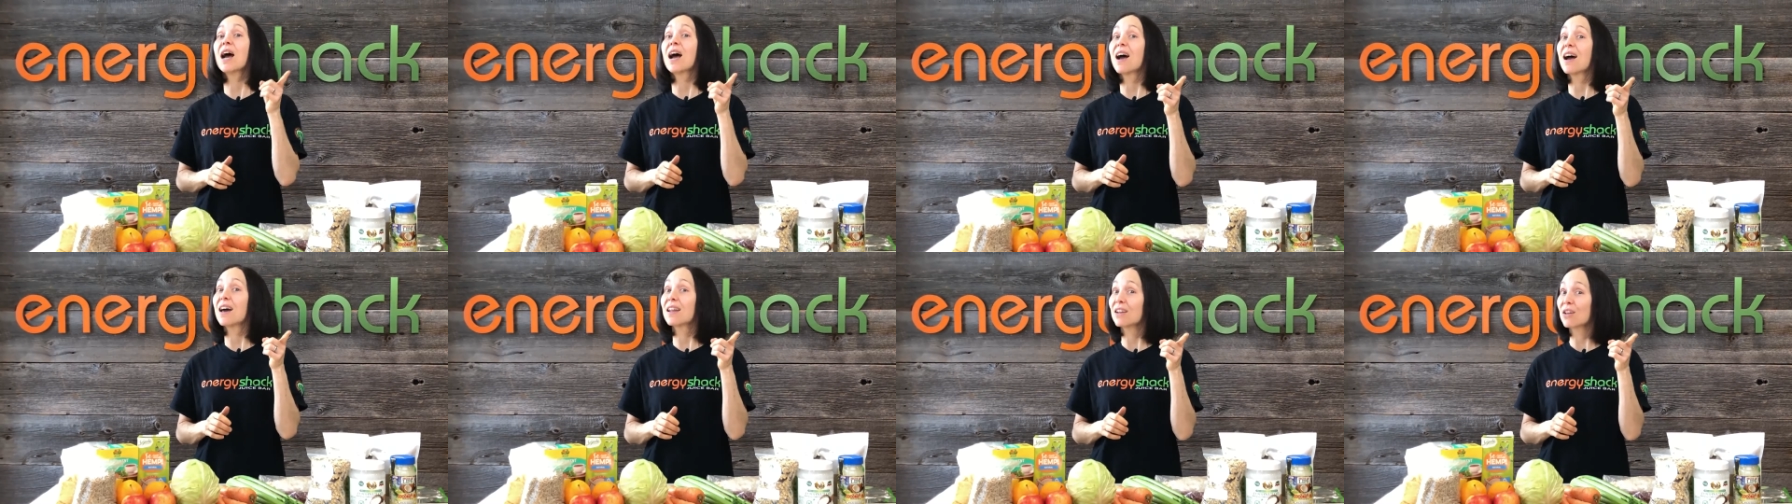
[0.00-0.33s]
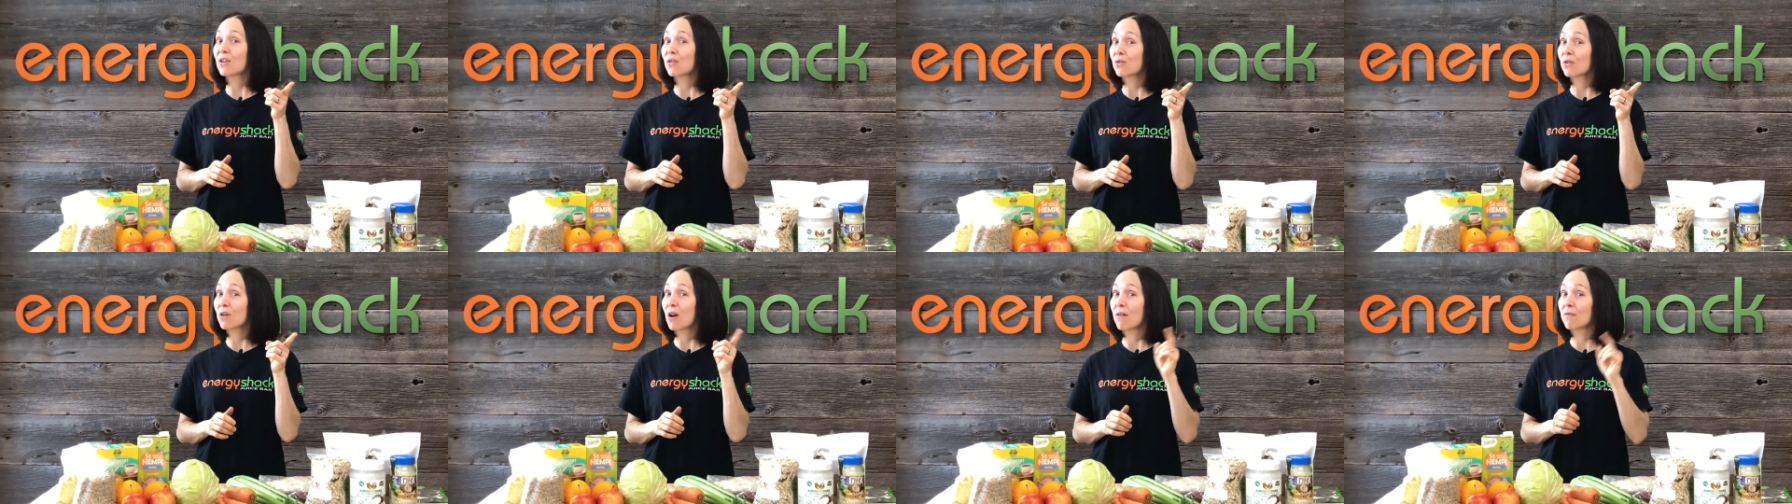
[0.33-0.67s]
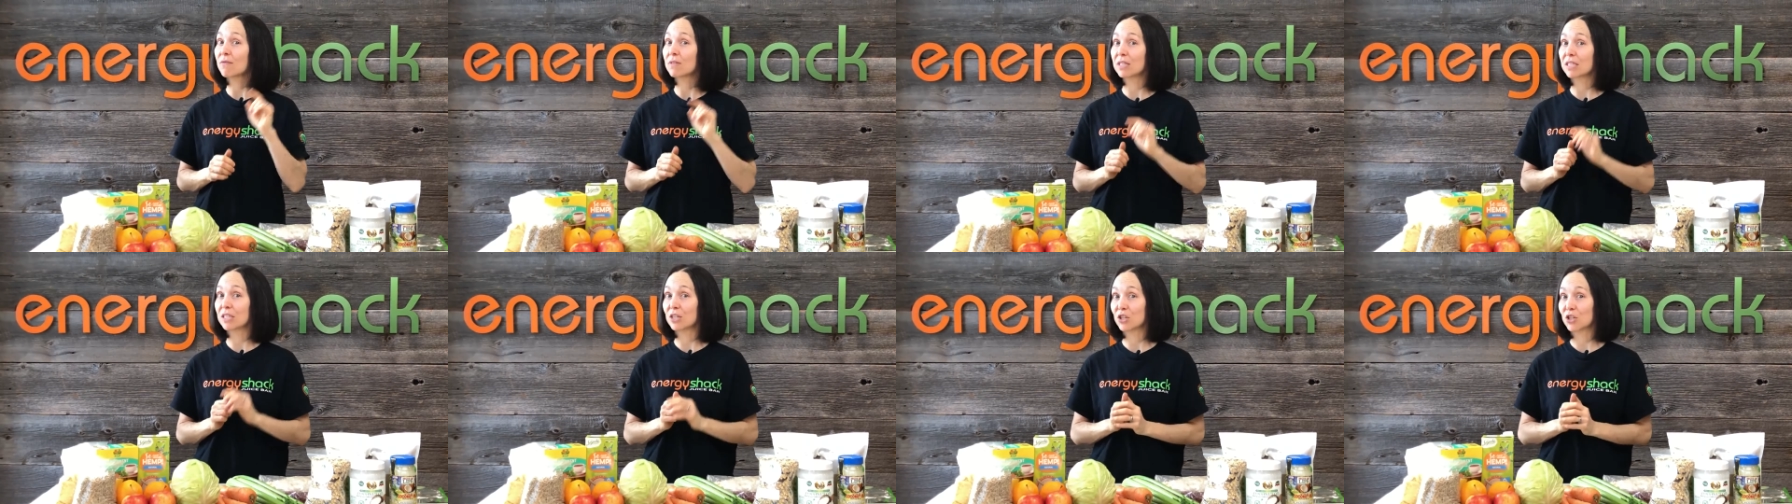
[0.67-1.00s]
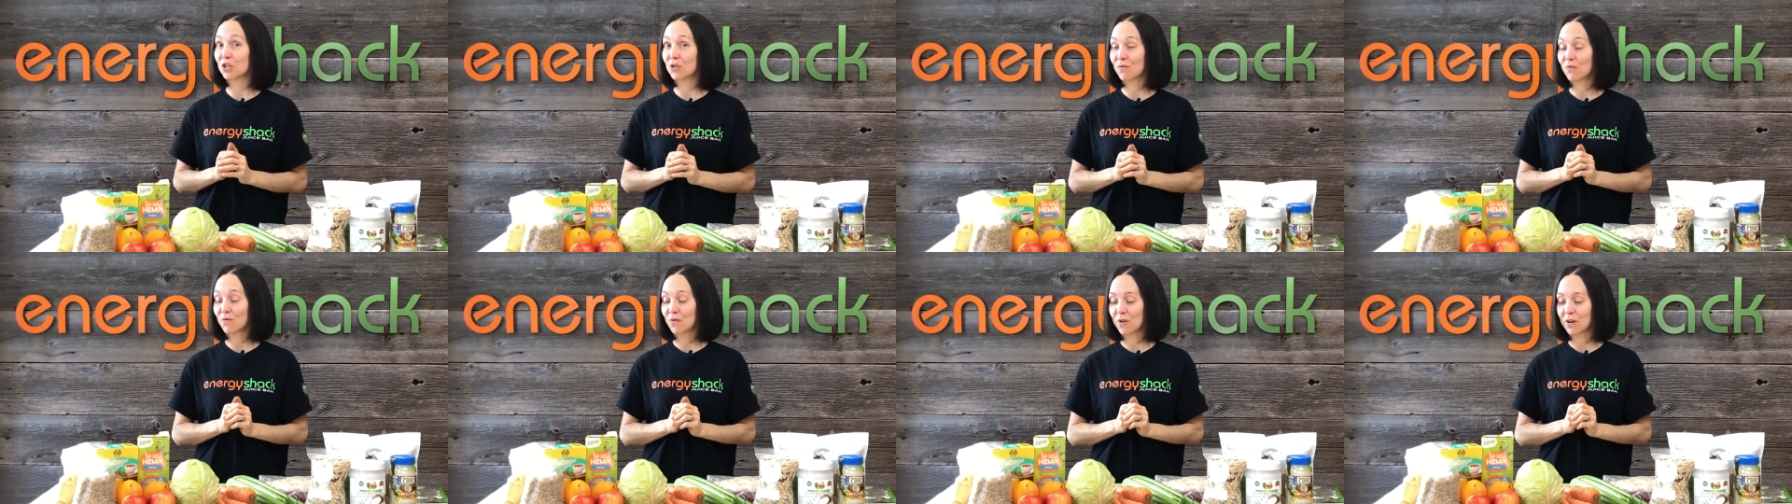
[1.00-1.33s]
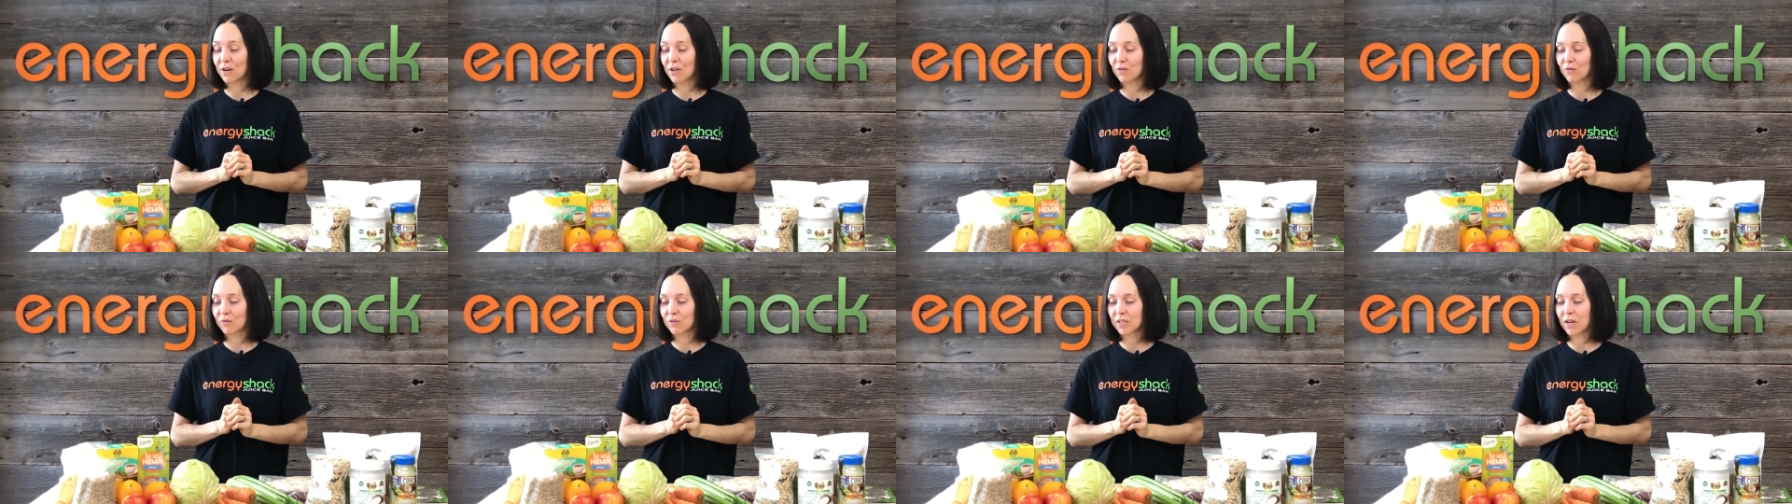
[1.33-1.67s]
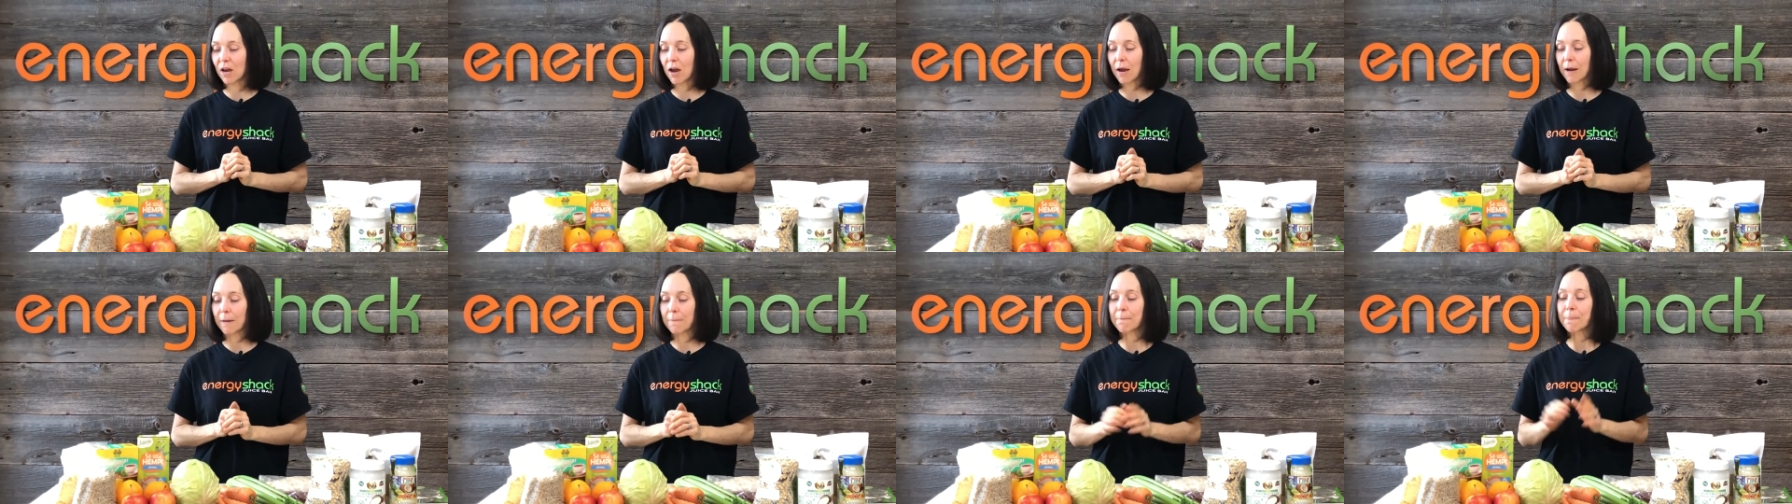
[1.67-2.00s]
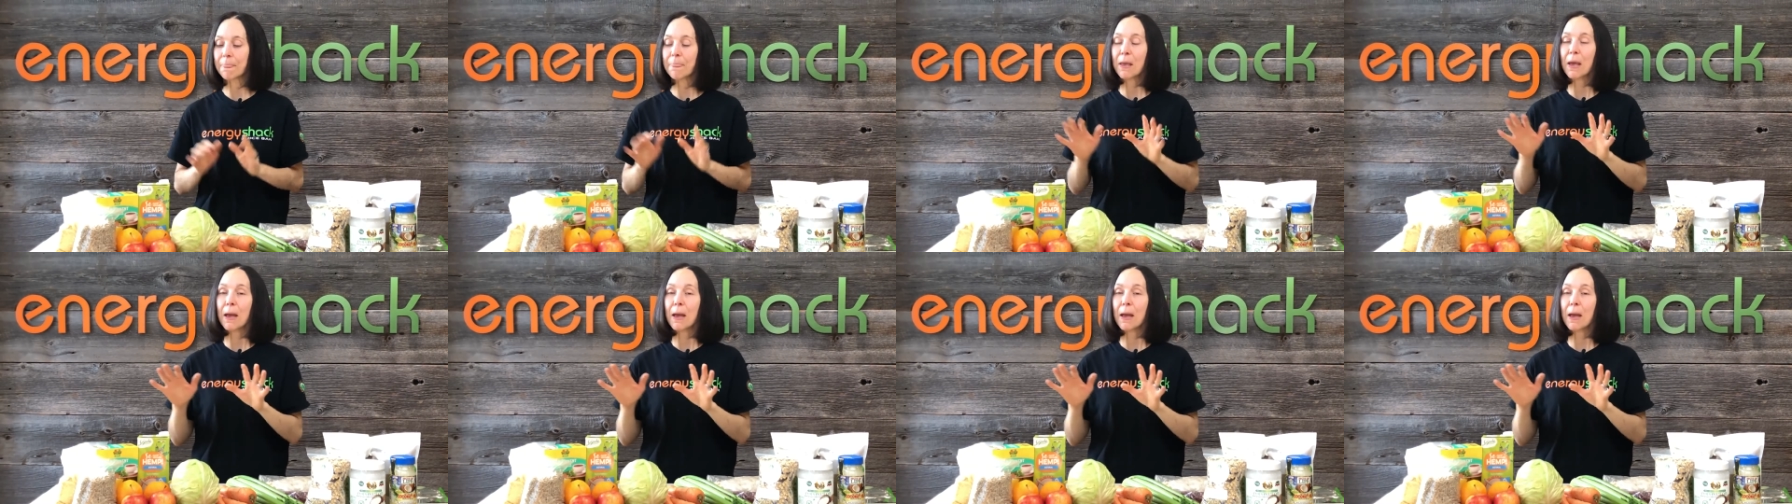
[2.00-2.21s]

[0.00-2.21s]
Another conversation for another time.